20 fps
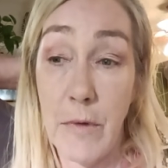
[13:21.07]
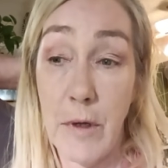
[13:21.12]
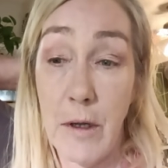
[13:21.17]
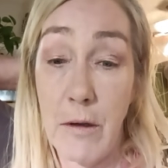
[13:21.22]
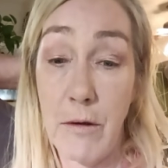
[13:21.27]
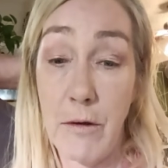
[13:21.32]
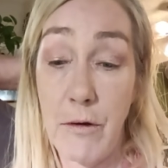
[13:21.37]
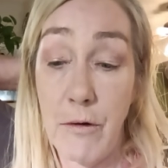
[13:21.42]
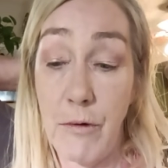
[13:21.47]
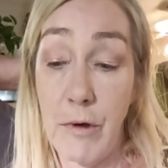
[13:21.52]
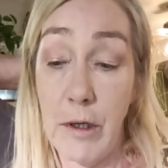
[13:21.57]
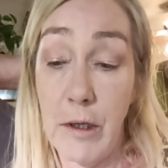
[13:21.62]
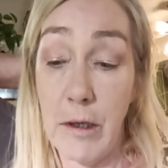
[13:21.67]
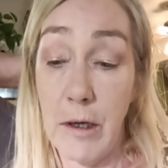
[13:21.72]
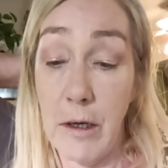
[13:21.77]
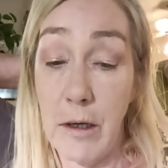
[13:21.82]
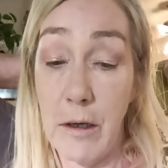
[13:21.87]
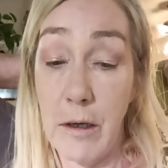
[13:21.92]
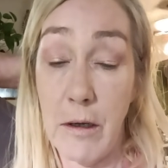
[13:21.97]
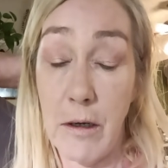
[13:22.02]
doing
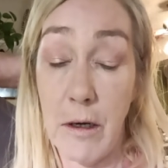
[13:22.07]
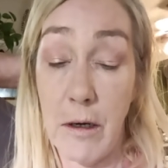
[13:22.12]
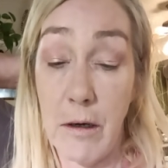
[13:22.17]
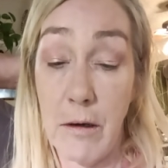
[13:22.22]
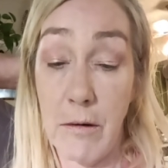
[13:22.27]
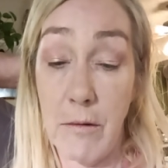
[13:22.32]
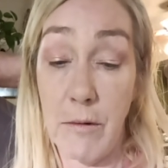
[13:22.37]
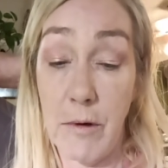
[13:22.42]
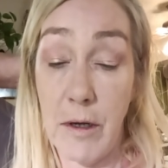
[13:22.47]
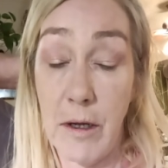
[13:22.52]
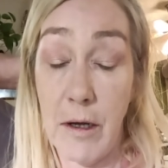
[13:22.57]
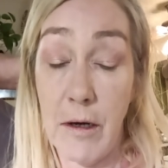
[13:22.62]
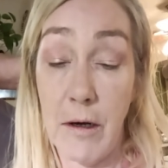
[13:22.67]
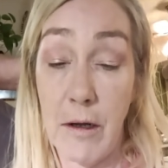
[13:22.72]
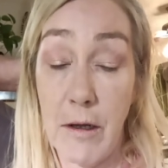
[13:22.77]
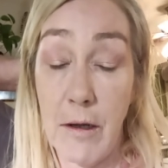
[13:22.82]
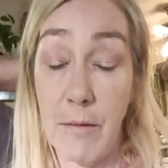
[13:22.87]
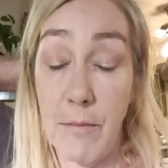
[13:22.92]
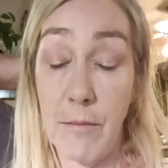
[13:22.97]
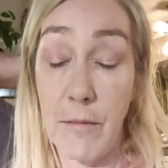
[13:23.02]
like what do they call
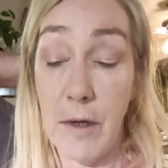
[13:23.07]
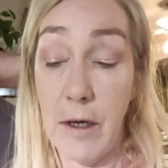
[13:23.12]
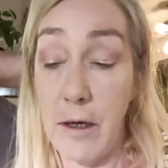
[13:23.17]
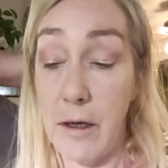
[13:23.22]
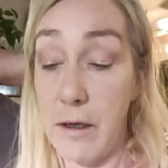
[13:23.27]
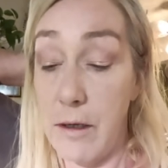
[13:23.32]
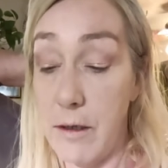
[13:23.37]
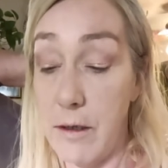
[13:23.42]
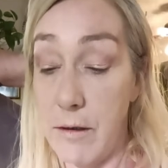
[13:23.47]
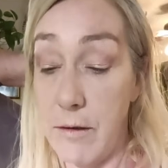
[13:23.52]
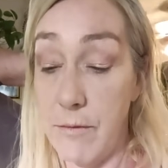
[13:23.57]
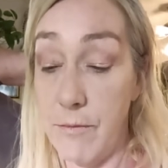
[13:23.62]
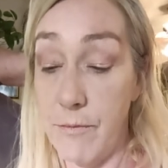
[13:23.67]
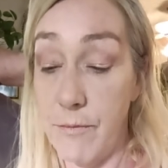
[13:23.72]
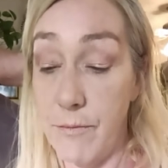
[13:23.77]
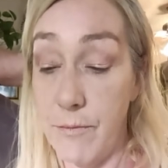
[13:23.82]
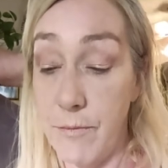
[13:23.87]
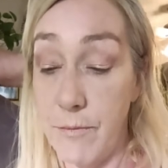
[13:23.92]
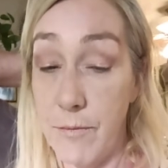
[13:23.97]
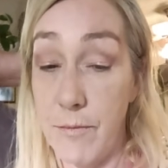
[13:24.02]
them, like
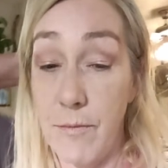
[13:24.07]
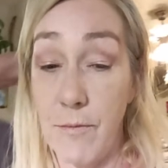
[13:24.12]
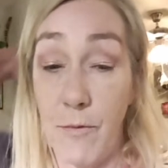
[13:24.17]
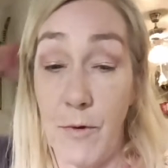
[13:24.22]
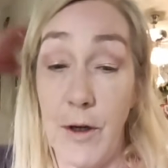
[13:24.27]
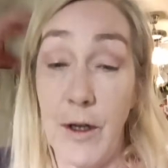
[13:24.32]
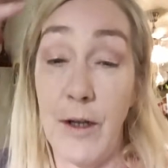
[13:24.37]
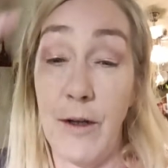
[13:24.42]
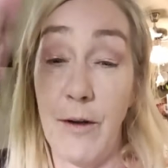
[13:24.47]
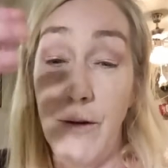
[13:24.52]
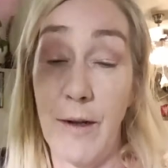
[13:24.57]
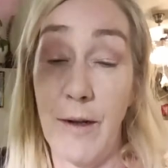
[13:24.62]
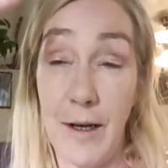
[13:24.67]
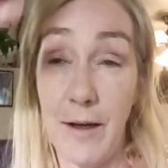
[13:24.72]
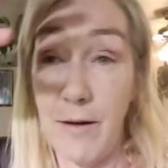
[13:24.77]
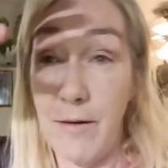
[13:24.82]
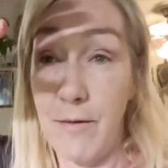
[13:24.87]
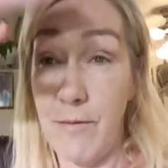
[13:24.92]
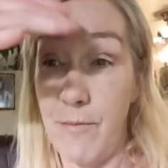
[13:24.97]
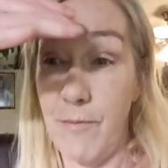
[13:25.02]
where you
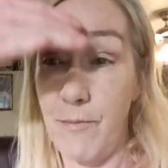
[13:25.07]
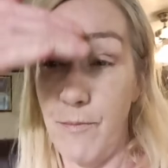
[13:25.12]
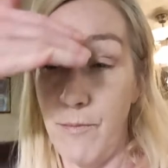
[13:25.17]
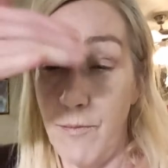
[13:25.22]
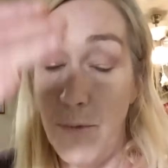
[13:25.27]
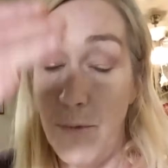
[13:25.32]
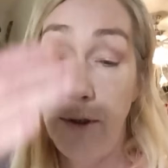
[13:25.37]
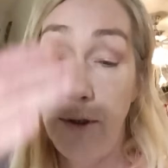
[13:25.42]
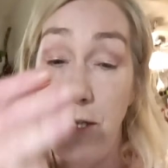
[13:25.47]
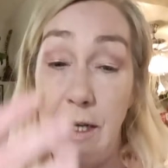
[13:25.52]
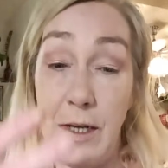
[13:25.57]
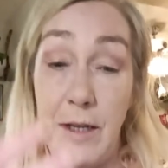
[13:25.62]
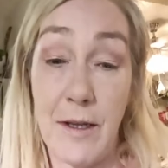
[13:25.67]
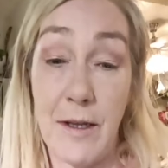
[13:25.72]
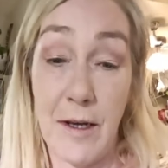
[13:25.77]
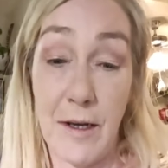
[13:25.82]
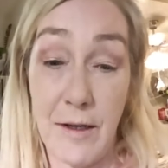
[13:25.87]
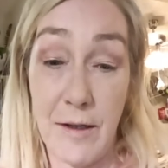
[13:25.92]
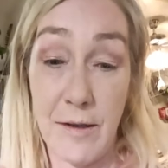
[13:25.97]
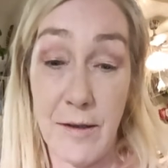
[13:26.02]
like see
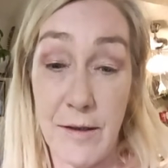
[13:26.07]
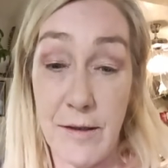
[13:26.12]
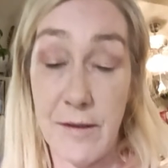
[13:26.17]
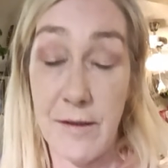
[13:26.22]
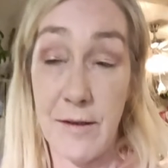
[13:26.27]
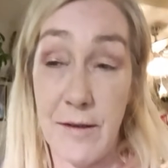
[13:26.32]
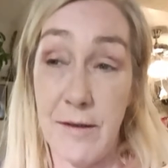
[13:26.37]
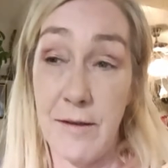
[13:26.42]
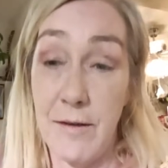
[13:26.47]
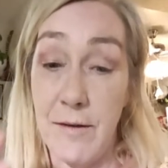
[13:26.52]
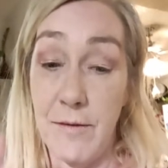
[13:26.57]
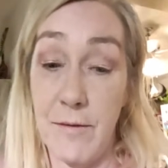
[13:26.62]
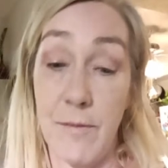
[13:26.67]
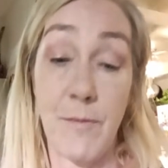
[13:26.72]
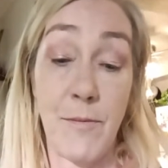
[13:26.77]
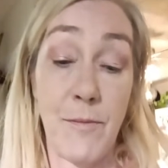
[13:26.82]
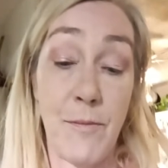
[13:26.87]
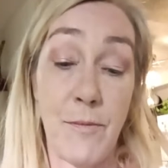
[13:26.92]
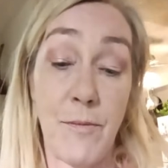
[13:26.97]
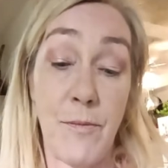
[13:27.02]
things.
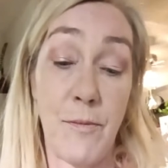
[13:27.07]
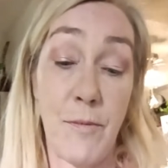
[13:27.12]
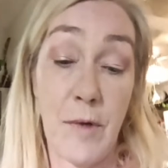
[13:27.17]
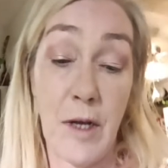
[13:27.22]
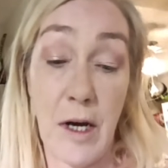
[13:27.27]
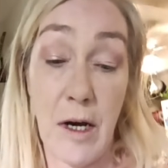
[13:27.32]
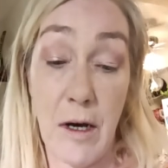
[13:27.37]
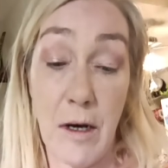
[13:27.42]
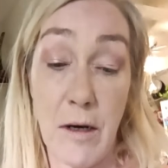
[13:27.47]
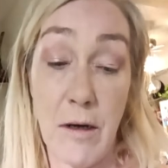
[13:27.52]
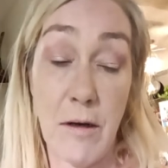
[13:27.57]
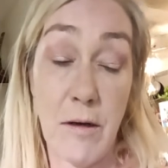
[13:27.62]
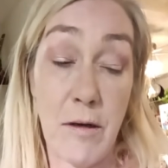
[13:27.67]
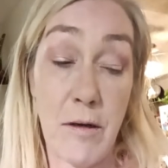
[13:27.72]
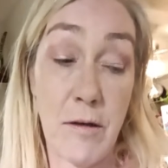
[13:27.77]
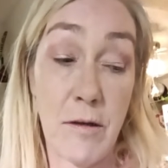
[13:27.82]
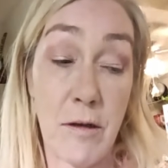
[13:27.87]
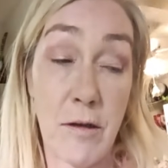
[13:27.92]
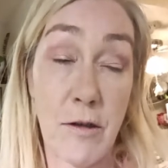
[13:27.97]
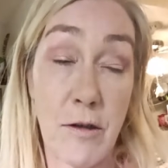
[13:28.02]
Yeah,
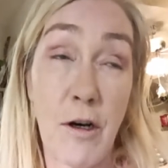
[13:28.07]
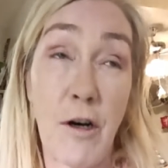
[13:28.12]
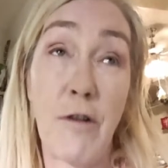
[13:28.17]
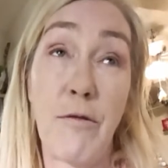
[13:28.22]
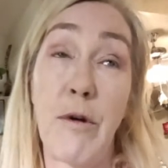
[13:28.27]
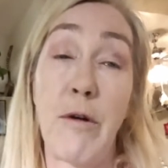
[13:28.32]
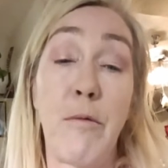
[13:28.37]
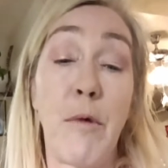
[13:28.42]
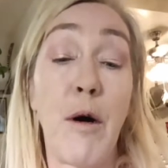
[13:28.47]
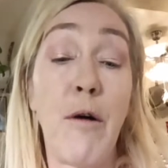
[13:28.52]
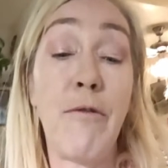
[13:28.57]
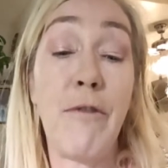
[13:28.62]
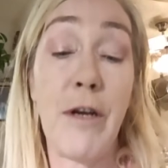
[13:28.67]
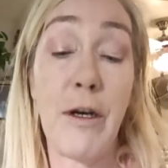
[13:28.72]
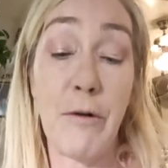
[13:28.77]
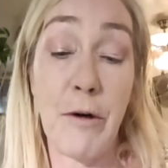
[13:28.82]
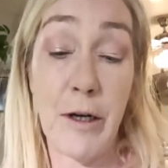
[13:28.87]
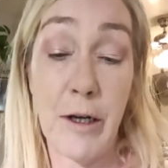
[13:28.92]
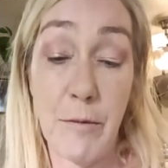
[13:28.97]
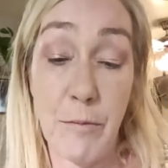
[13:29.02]
it's called remote
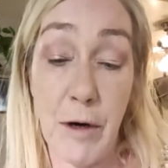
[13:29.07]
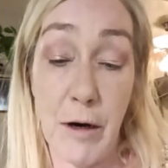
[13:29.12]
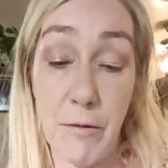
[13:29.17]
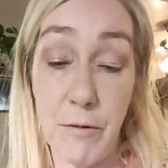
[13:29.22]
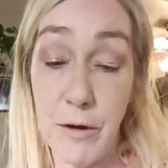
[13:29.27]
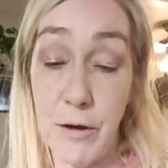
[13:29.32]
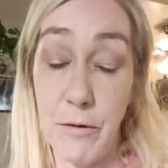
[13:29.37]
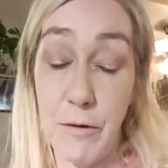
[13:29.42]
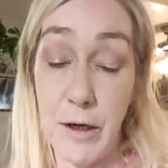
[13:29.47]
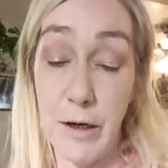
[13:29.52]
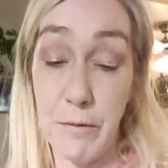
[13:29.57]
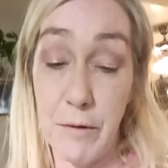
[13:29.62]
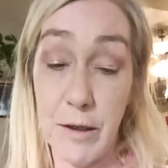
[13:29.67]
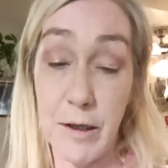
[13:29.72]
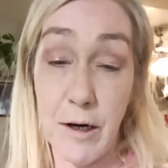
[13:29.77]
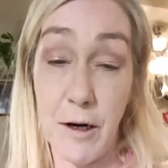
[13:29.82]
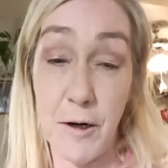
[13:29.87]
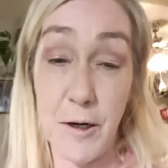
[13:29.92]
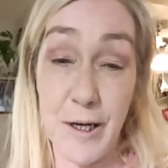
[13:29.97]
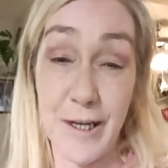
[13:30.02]
viewing, but we're doing it with
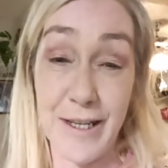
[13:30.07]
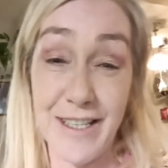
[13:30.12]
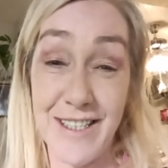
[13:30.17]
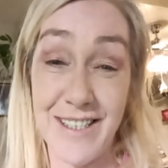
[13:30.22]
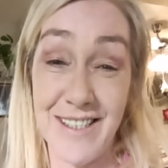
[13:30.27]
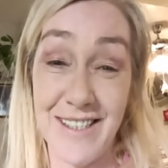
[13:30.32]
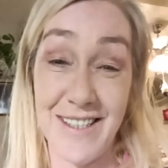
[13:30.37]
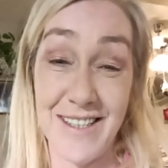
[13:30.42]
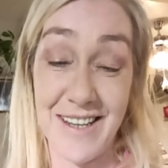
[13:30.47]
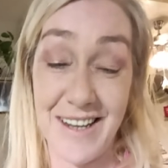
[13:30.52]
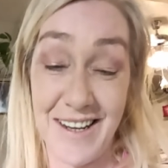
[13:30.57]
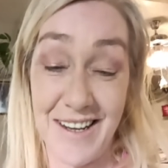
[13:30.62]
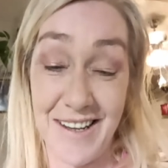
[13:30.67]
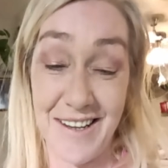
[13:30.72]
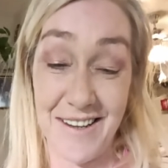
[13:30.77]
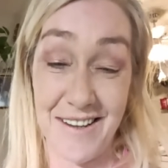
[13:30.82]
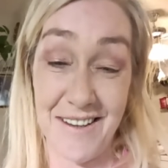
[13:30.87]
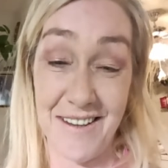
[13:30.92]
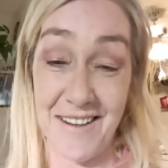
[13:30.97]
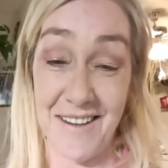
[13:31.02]
cards instead.
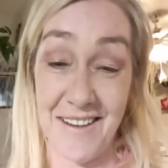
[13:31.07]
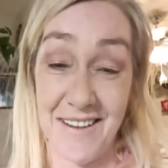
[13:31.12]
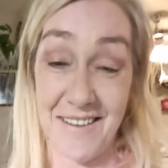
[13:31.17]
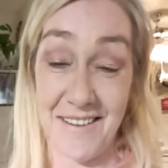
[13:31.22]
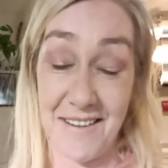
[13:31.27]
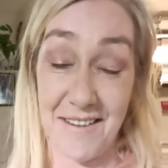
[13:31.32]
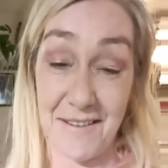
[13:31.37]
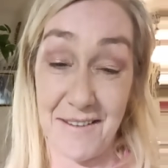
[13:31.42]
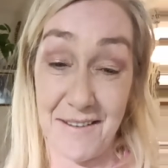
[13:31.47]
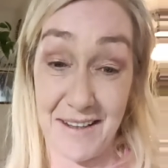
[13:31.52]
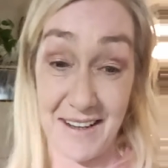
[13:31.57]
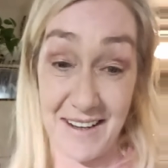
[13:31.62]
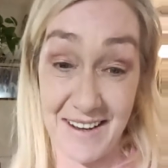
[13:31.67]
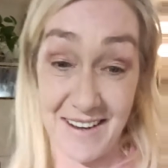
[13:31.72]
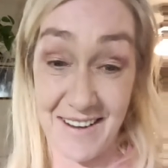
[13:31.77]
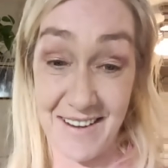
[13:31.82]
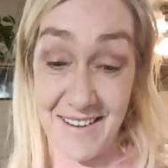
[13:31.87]
So yeah,